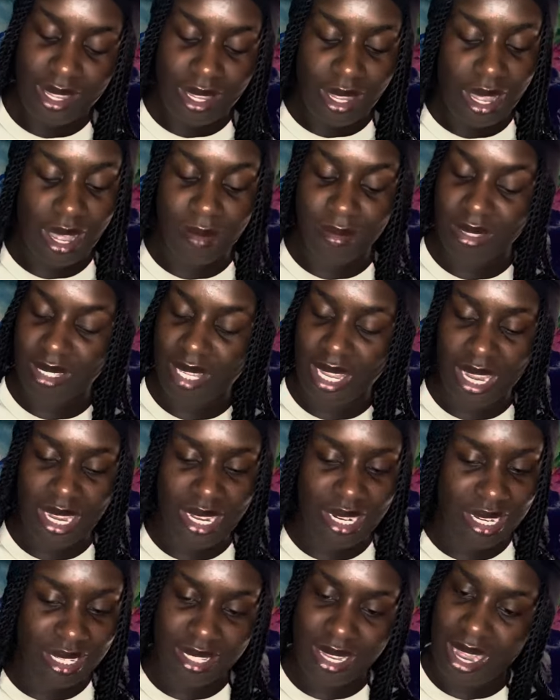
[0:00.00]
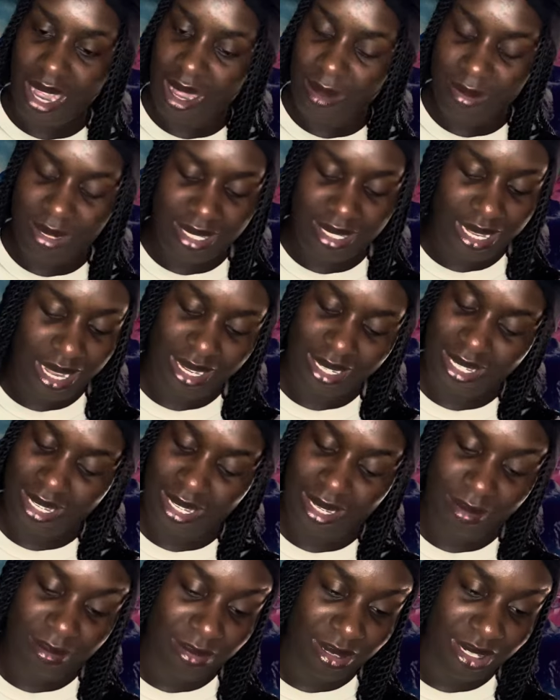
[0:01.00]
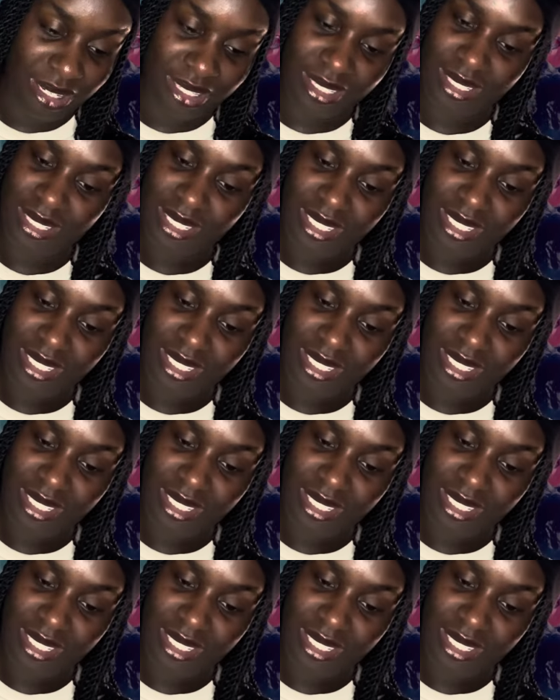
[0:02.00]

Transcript: I'm staying as calm as I can, bro.